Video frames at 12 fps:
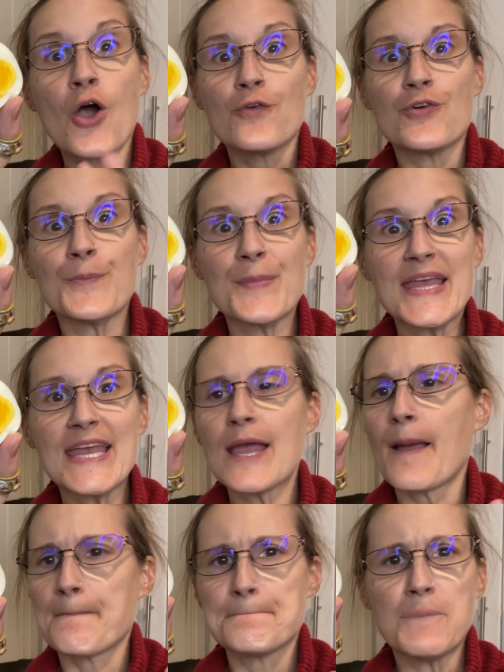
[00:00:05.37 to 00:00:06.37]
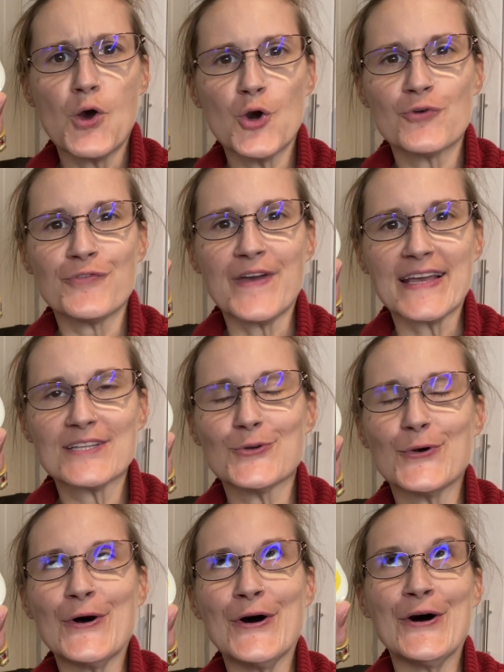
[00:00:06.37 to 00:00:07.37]
For me, perfect.
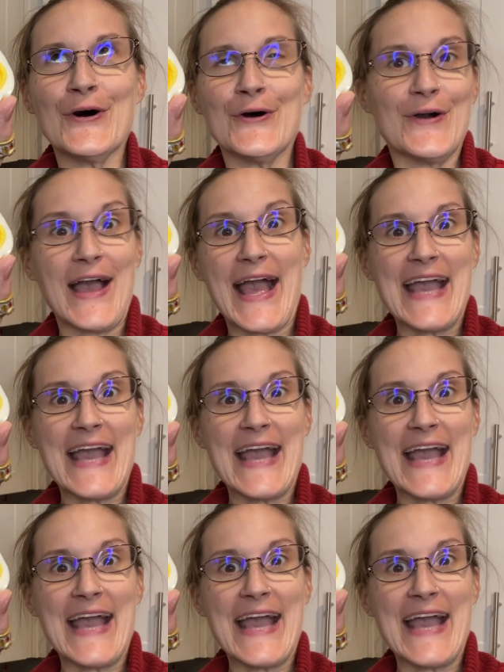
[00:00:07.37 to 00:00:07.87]
Oh,